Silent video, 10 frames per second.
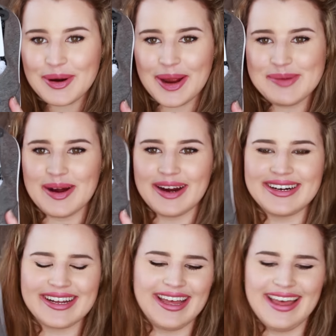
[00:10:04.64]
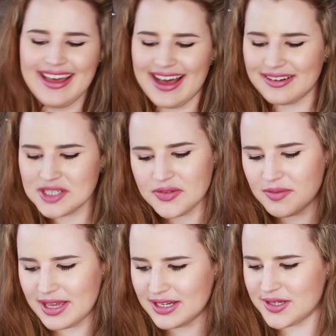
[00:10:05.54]
Primark. How do you
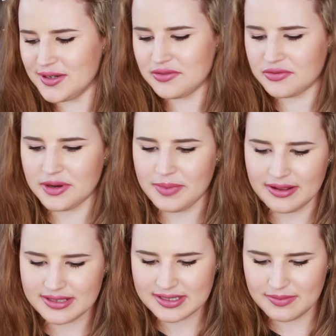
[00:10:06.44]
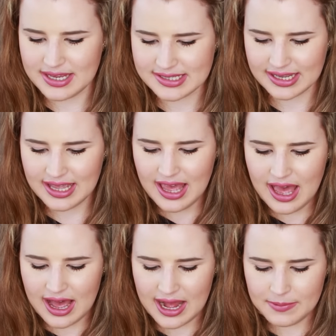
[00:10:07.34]
even make shoes for £3? That's amazing.
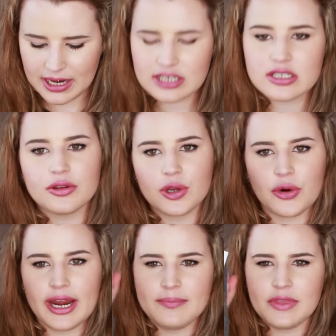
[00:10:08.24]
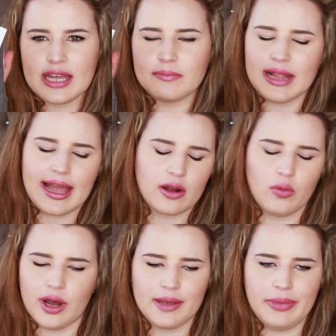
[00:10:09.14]
And I just got the grey. They had black,
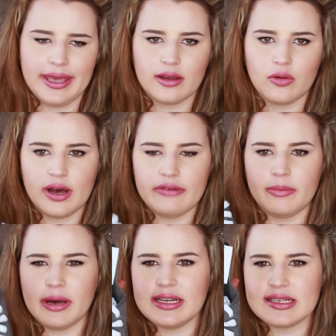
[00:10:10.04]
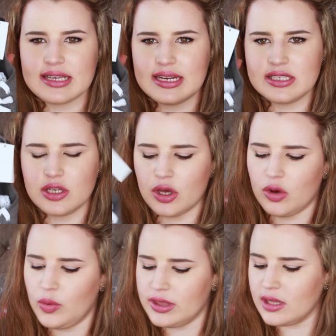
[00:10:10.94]
white, pink, whatever, but I decided to
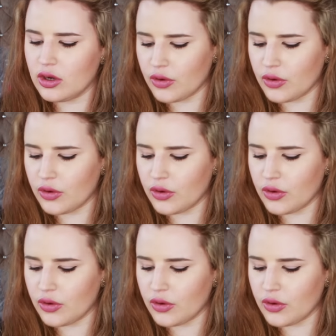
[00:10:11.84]
go with the